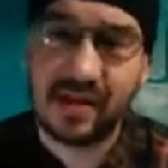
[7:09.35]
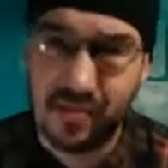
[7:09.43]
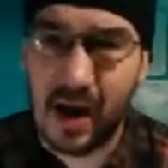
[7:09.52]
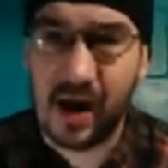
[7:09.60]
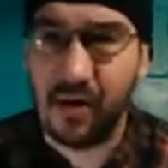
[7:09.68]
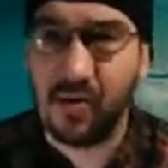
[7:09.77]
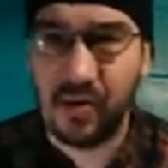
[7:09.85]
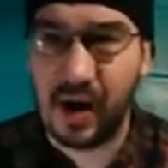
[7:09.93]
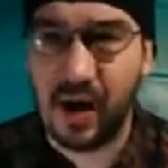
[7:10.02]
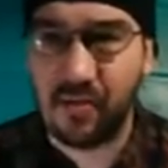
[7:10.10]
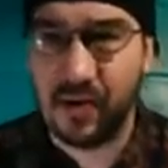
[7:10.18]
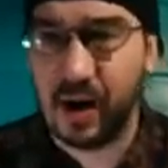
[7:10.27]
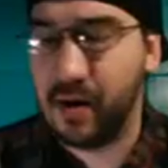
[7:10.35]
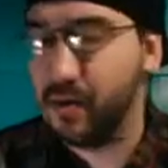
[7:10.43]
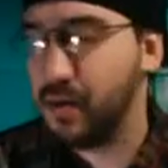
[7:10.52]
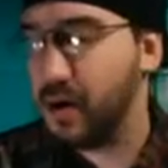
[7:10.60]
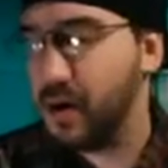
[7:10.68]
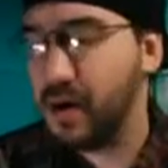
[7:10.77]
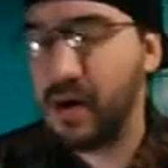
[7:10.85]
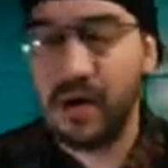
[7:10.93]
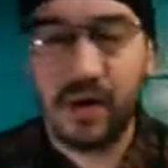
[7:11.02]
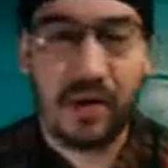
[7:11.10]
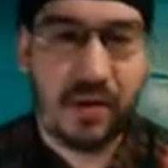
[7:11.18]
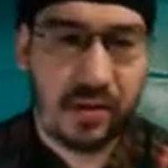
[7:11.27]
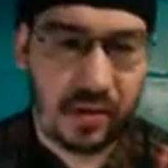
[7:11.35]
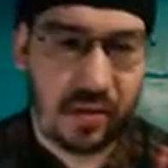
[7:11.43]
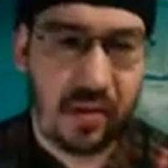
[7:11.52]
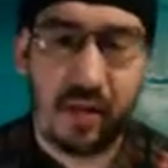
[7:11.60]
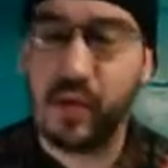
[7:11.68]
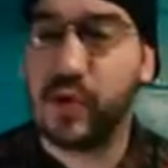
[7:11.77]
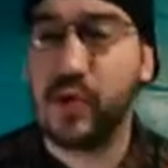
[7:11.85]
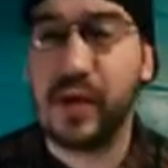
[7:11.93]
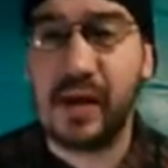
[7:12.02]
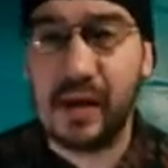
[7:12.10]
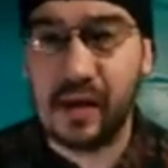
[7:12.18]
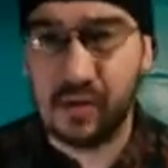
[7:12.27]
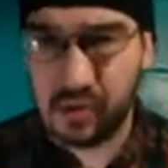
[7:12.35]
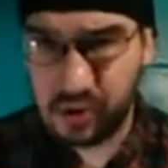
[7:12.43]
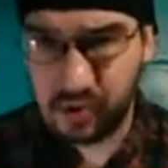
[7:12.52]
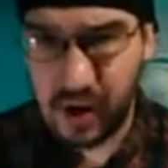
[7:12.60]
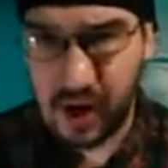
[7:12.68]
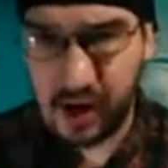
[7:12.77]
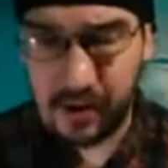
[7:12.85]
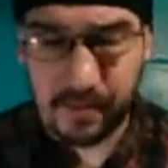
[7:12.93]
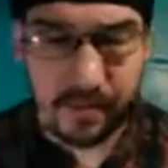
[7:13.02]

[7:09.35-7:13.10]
is my own countdown. So number three, Io Shirai.